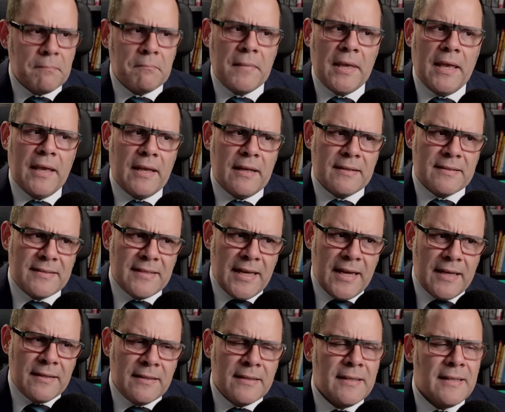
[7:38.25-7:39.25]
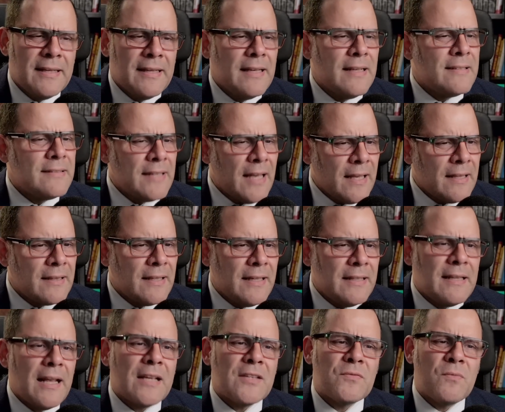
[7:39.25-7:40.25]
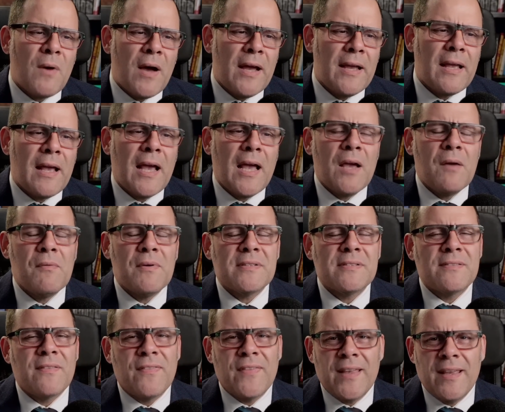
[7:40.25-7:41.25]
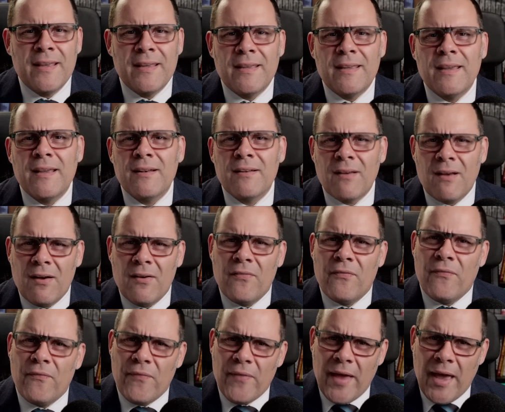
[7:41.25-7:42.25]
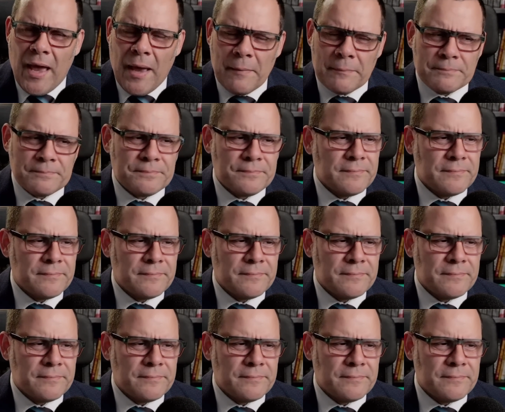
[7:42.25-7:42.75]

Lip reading: Meghan said, "Exactly, that's why I was thinking of them."